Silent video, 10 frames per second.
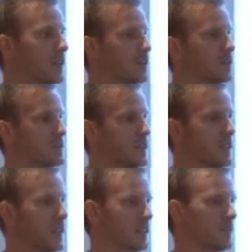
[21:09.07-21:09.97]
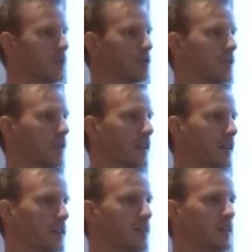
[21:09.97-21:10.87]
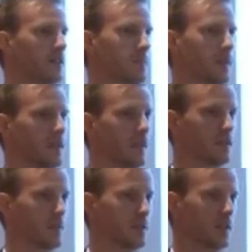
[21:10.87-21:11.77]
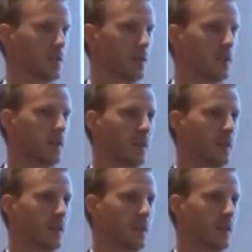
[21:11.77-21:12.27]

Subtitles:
it was seen as part of the net investment in the subsidiary.